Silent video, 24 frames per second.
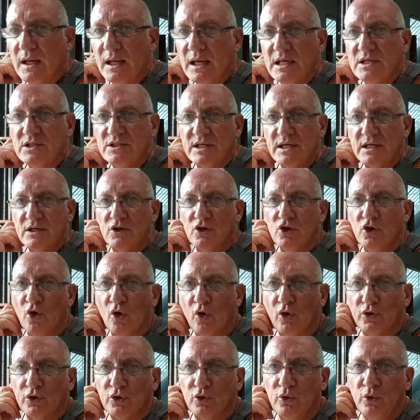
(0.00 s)
it
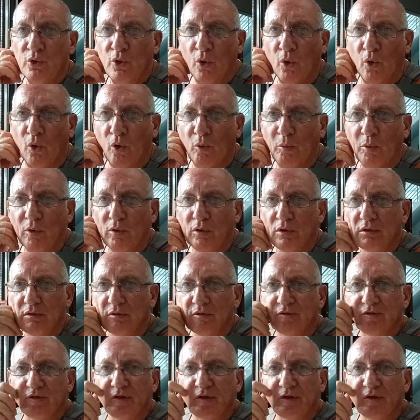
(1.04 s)
not normal